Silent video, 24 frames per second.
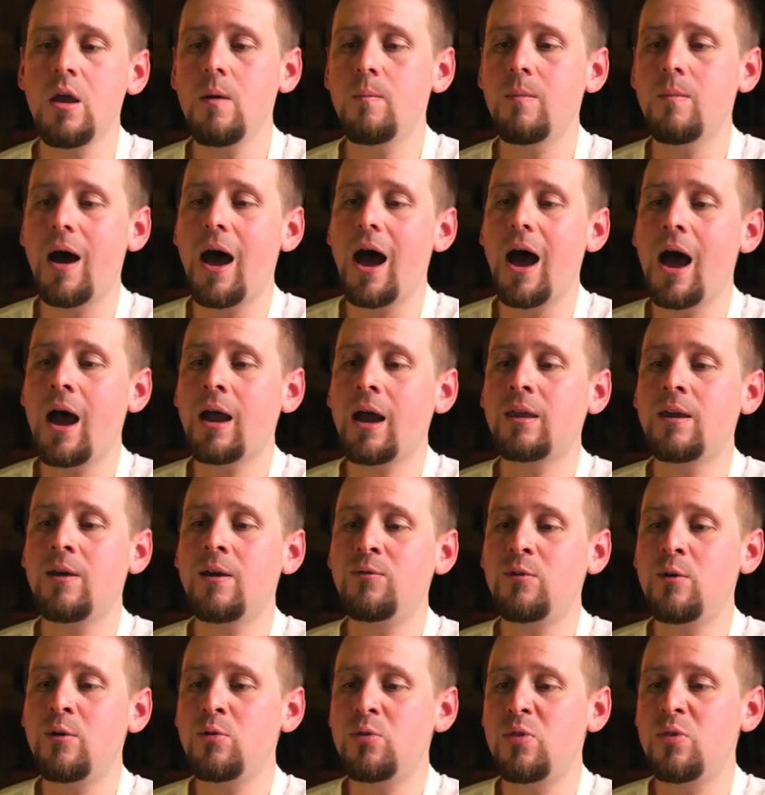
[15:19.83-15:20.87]
But I
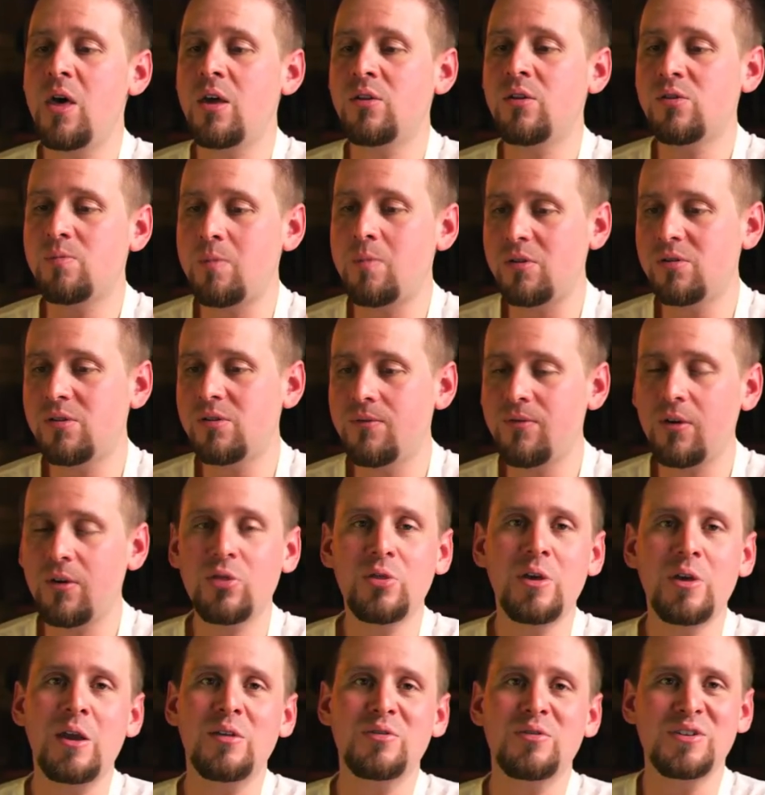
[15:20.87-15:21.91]
give you the specific
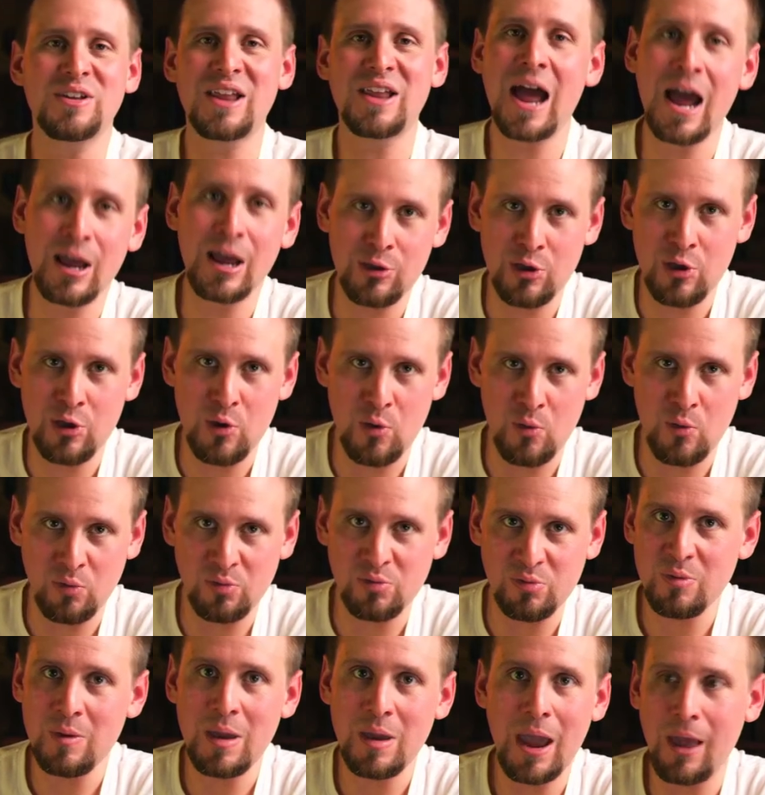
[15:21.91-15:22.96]
things that I
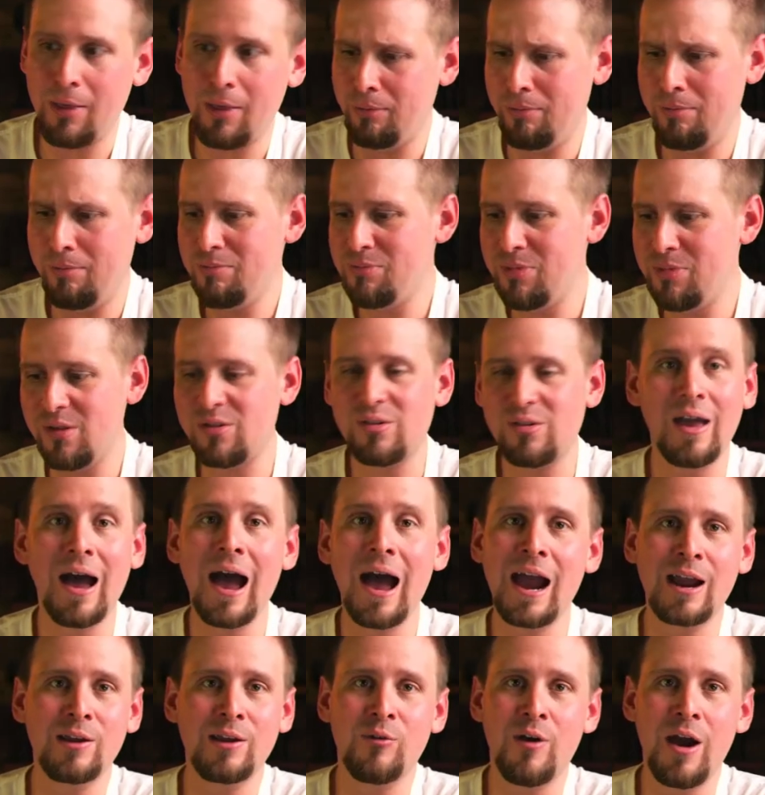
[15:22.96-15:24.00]
use in this
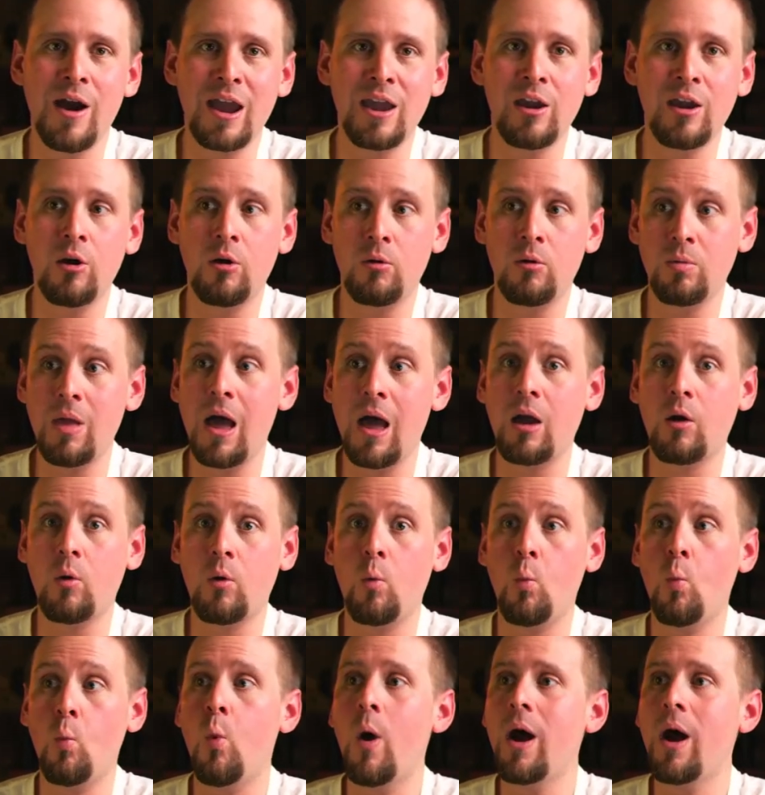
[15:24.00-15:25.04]
guide right here, like
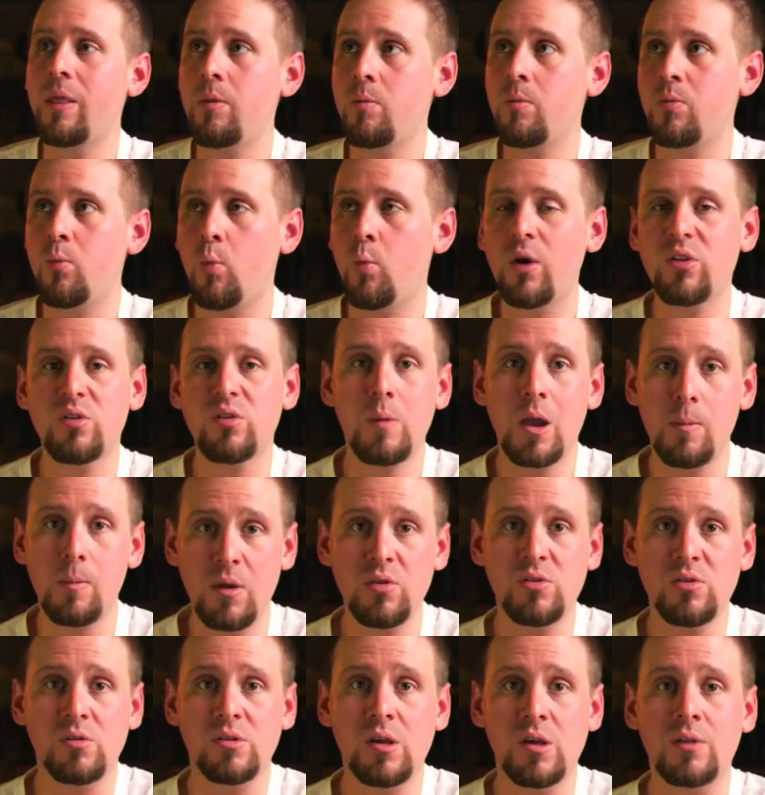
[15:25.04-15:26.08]
what, what's made me
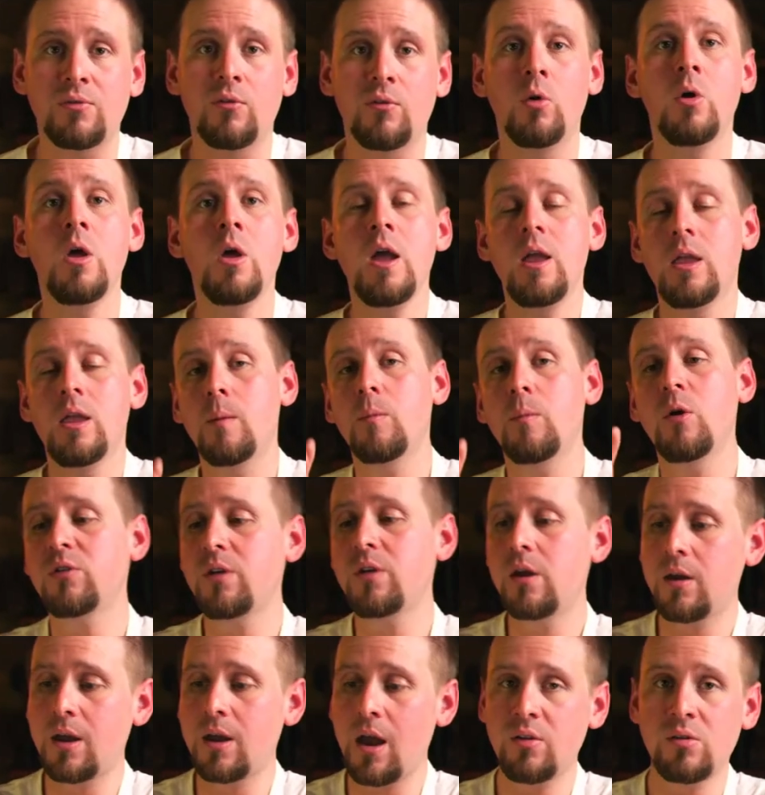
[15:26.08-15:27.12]
successful. And I'm gonna tell
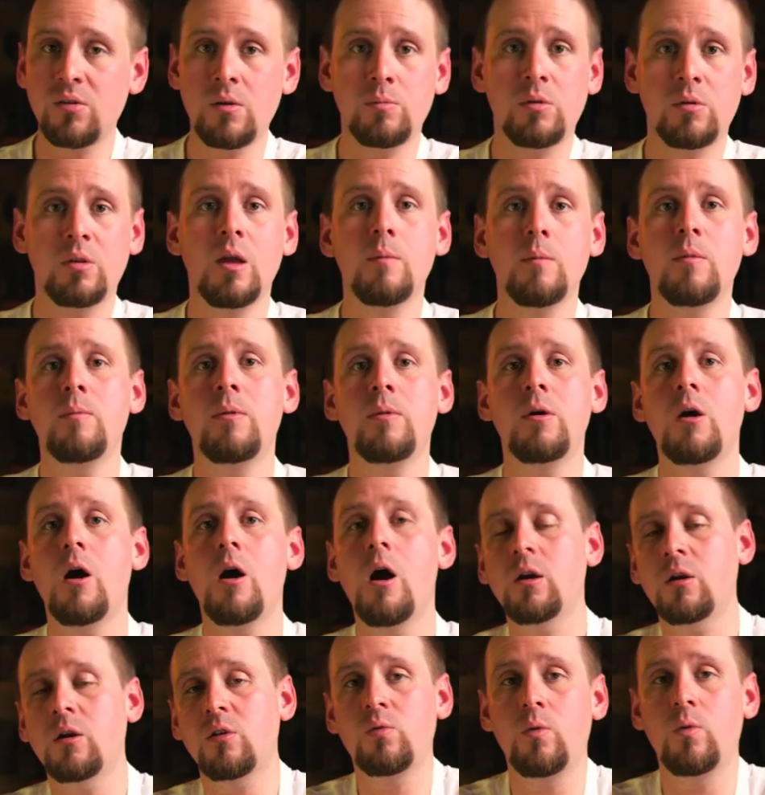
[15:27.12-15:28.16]
you guys something. Let me be
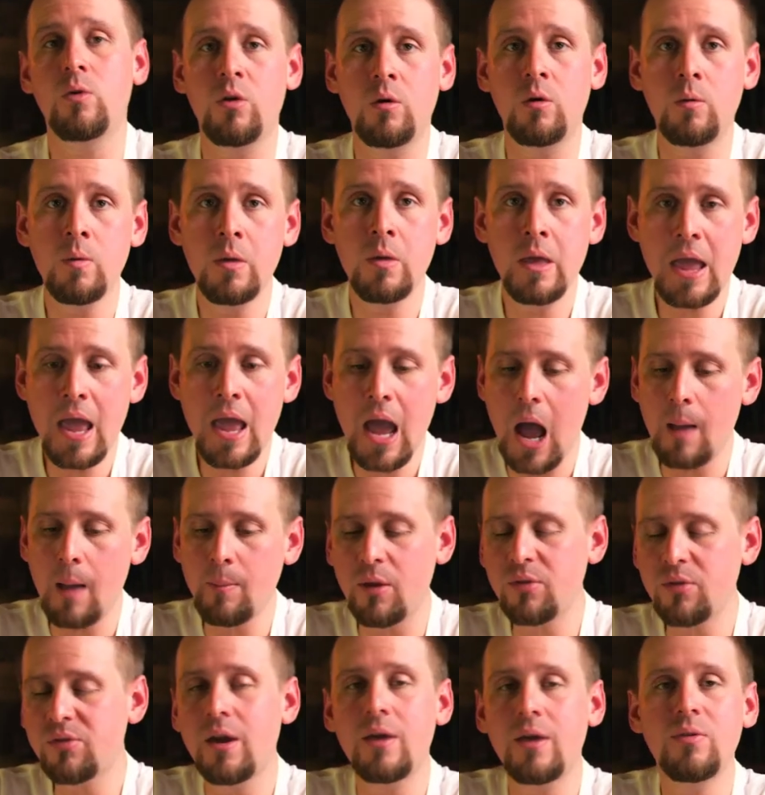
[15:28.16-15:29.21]
honest with you. I'm
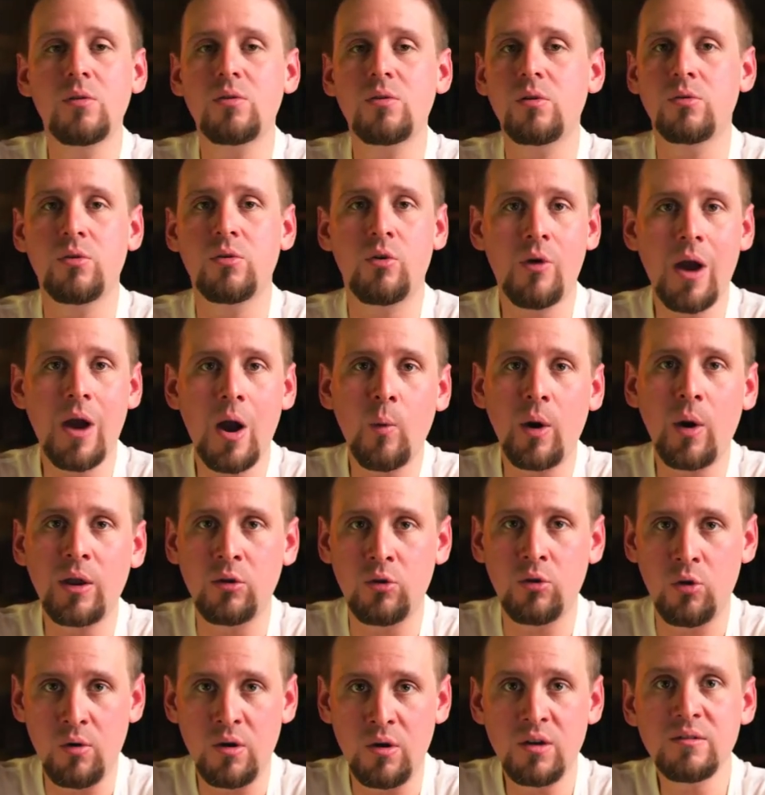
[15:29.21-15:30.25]
not saying this is the right way to
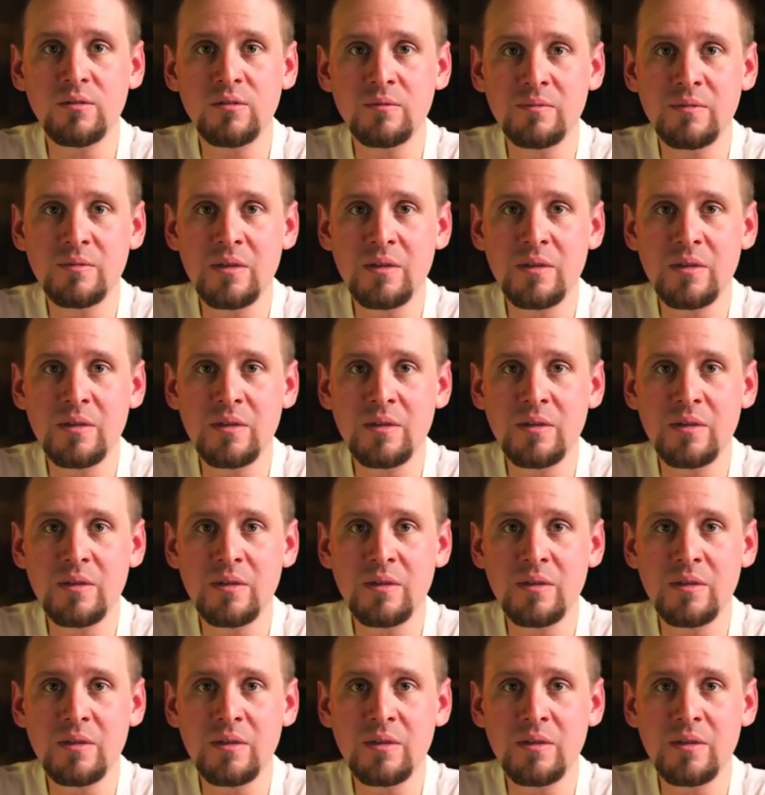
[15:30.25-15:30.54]
do it.